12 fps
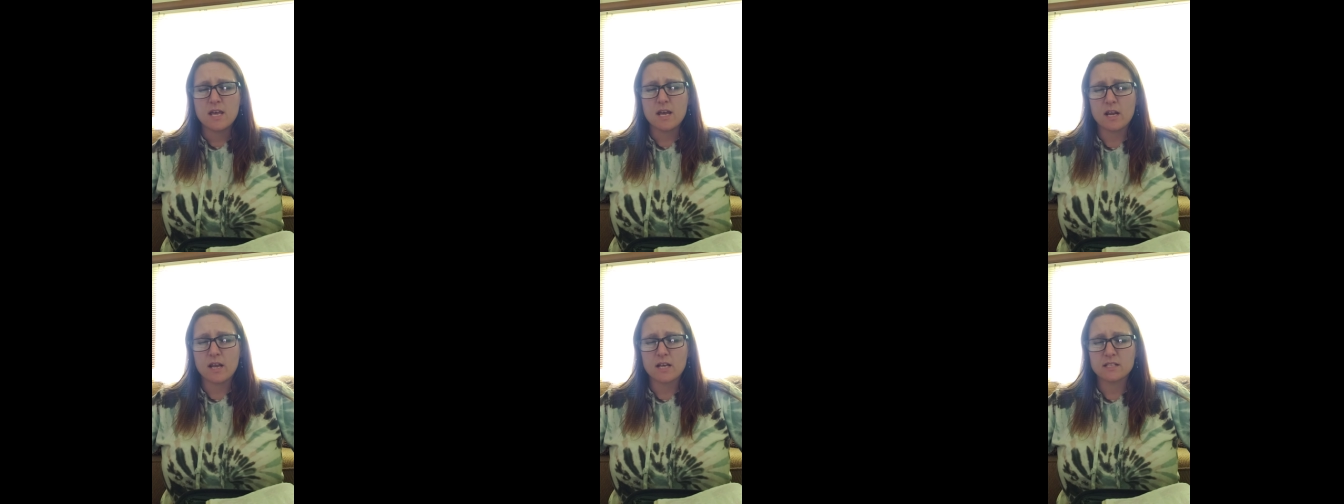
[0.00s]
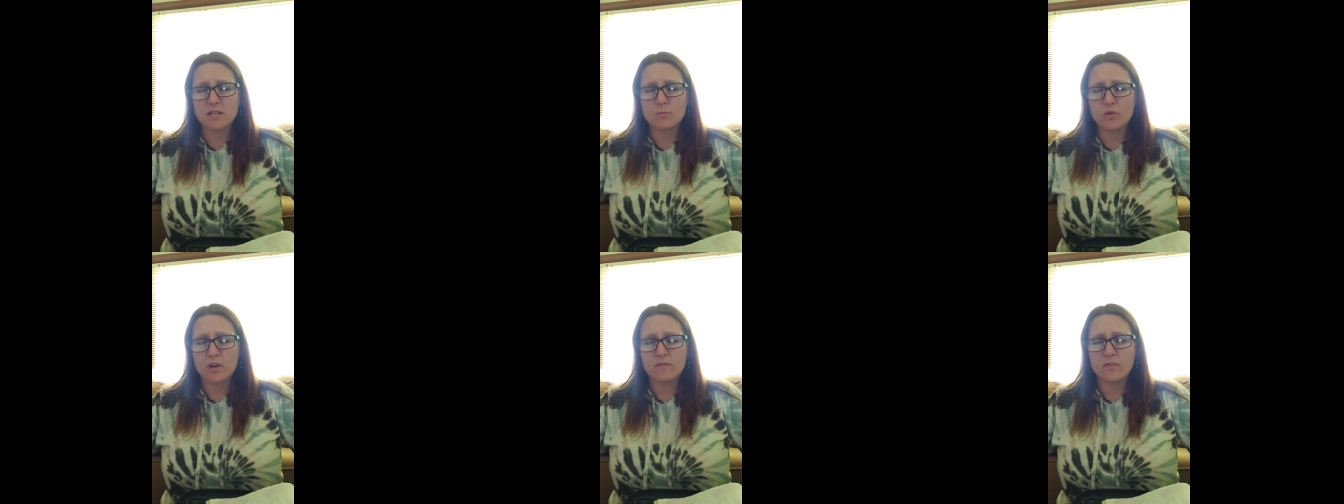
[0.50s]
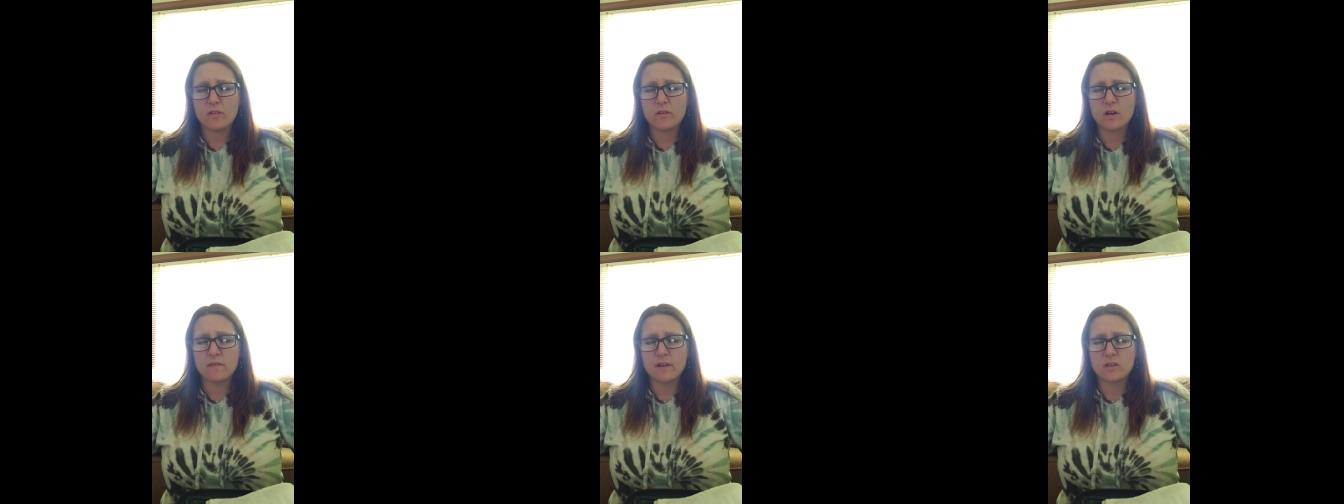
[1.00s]
And I ask and pray, Father
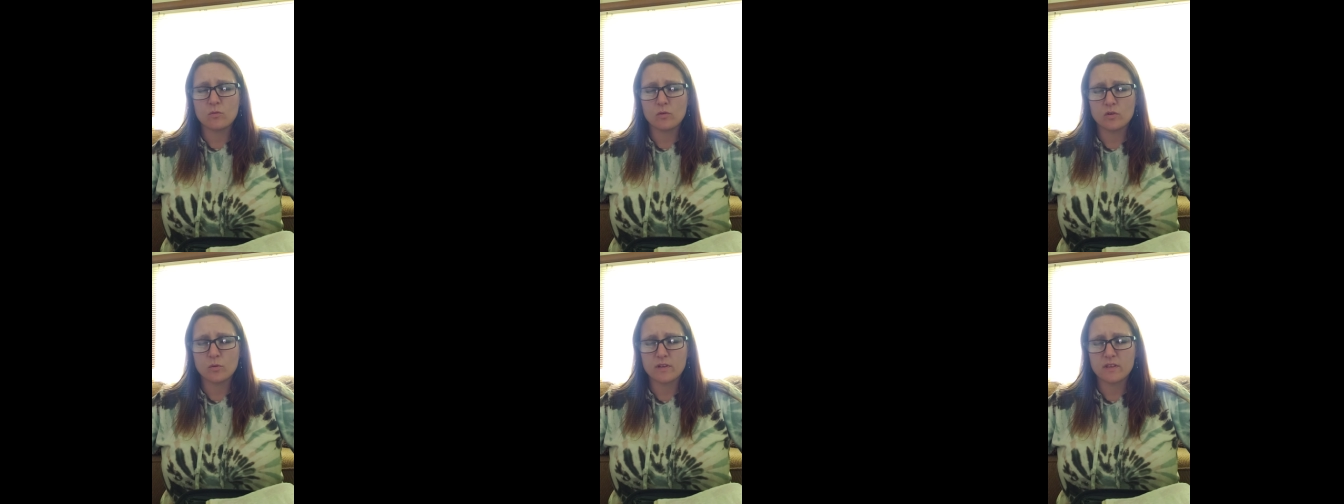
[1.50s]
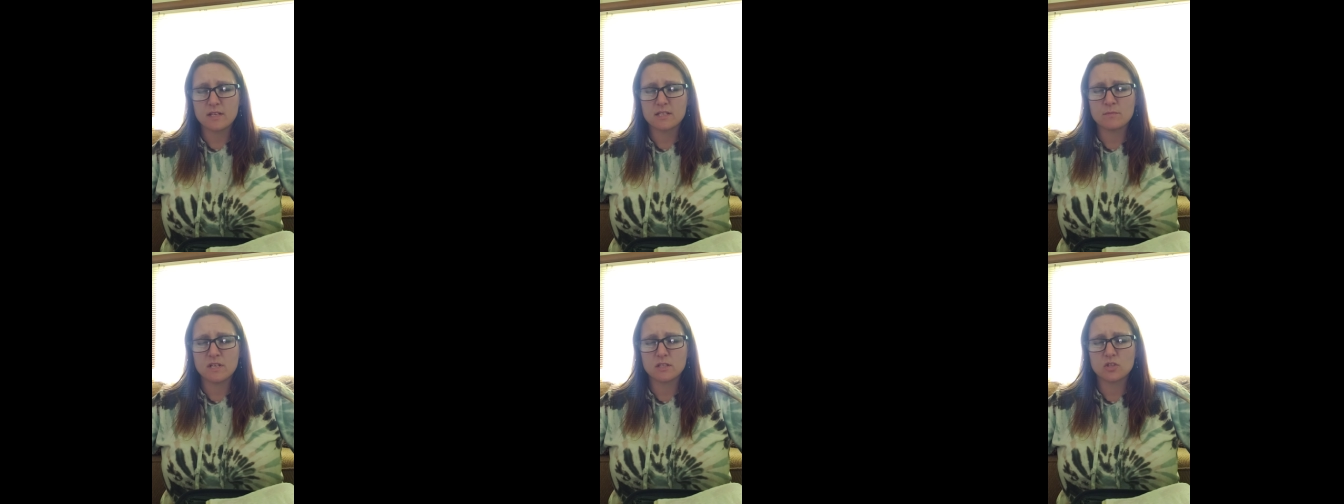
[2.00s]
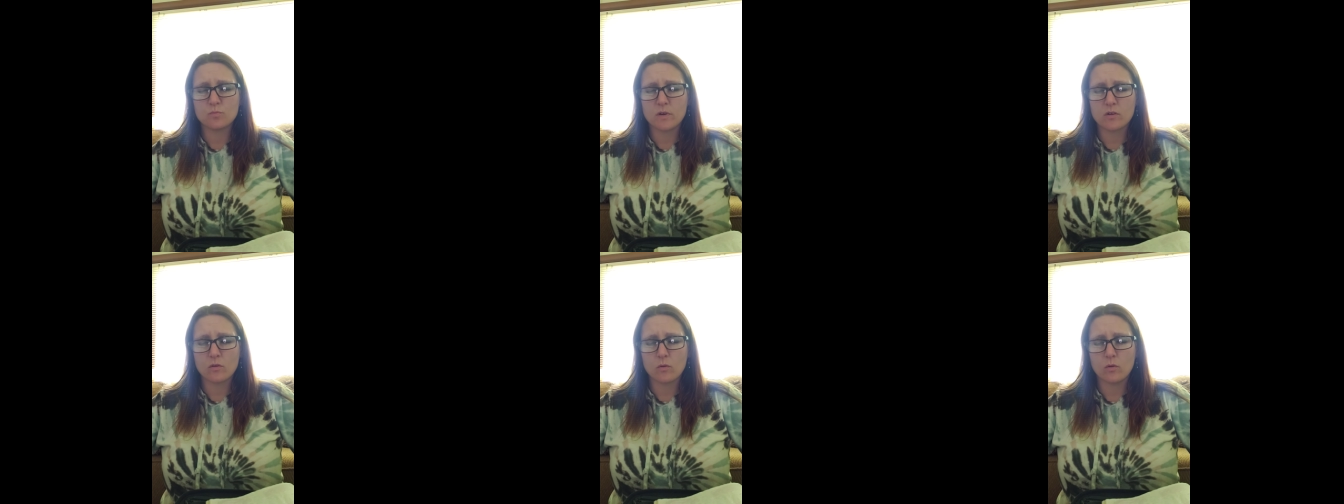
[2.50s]
God, that you anoint this message by
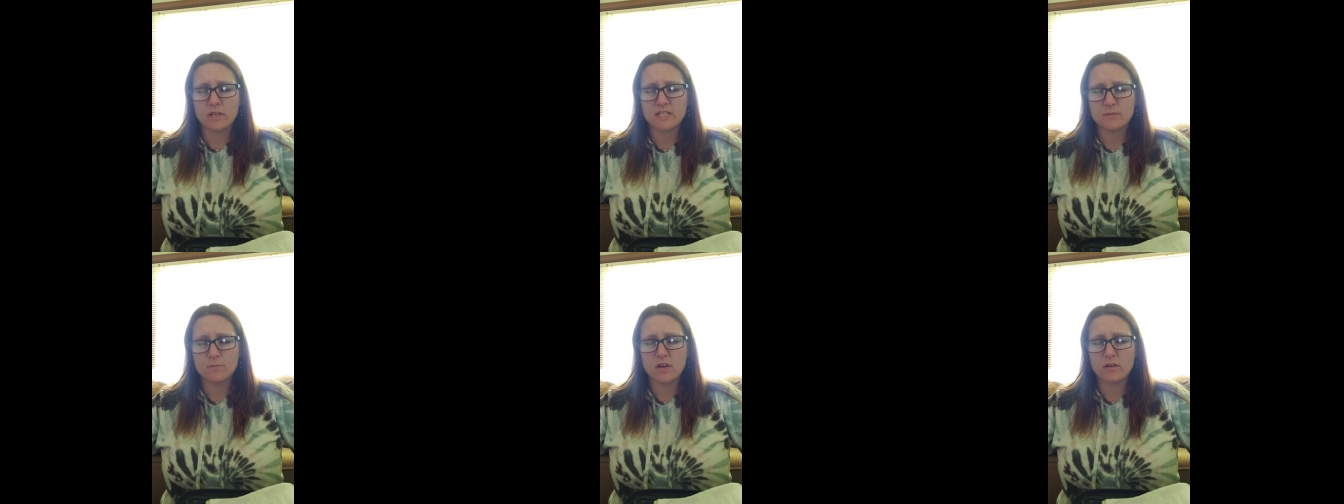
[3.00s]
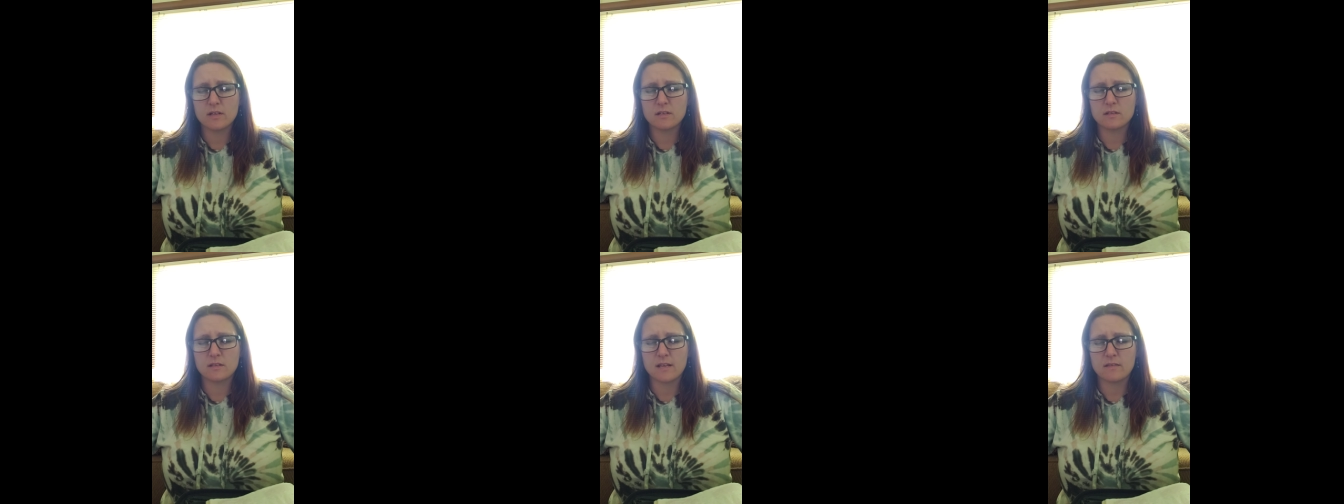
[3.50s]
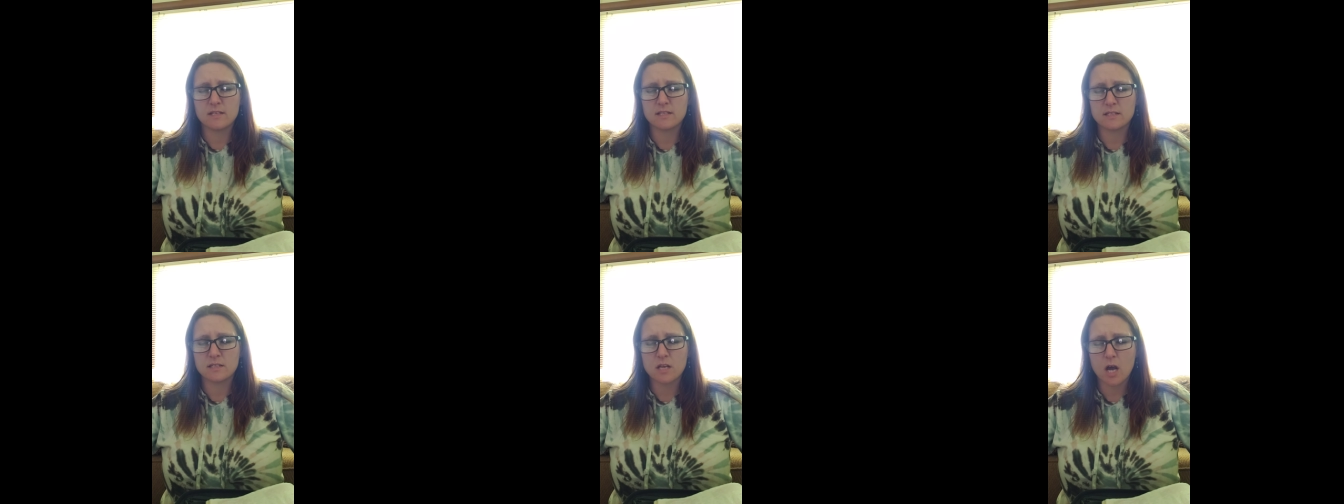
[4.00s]
your Holy Spirit, that this
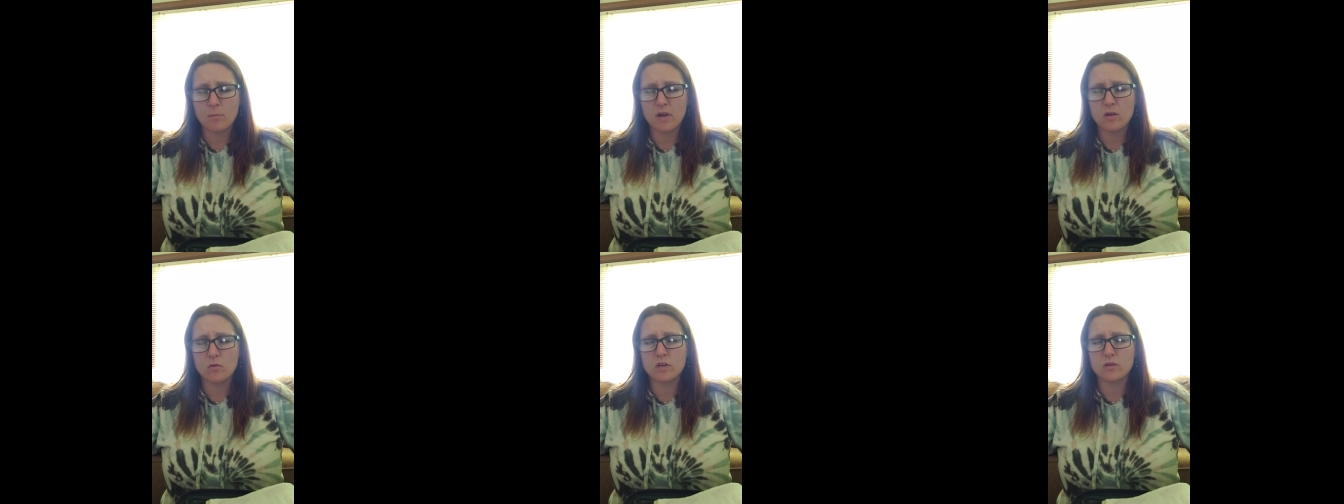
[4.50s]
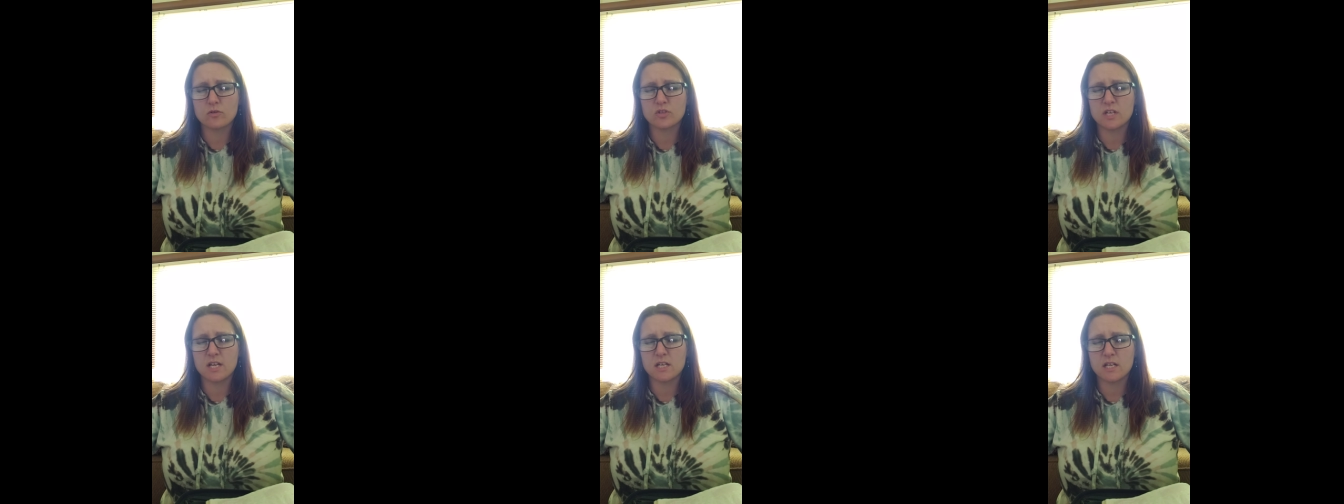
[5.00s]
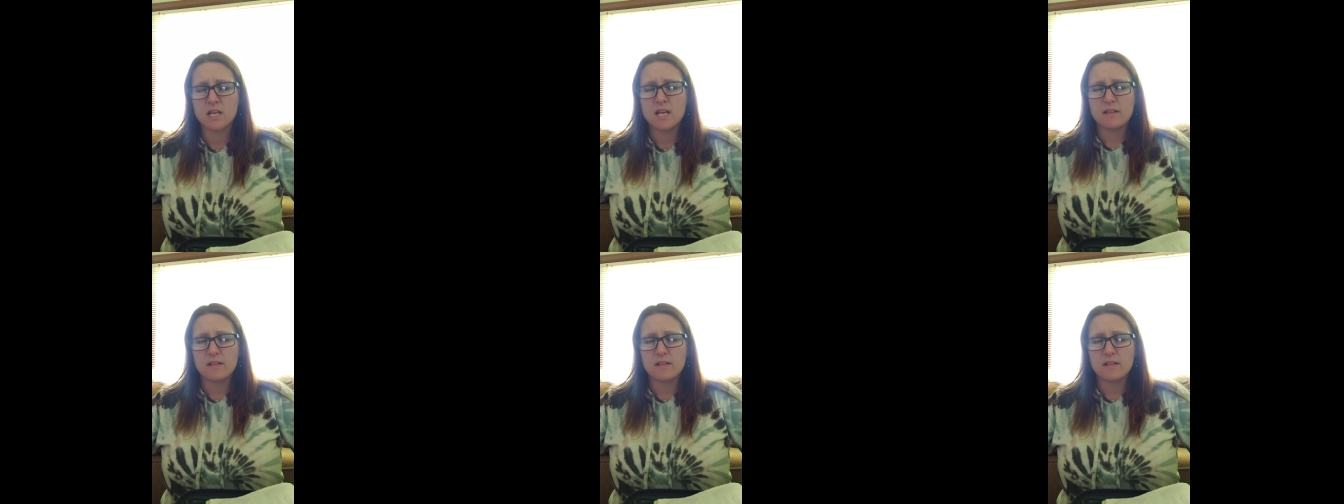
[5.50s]
is not my own understanding,